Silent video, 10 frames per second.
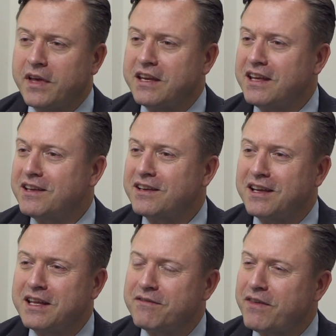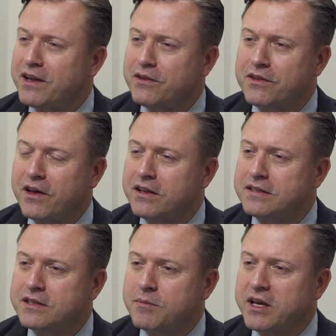Any final
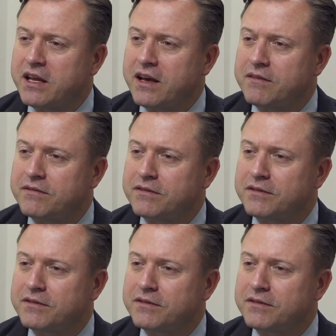thoughts you might have?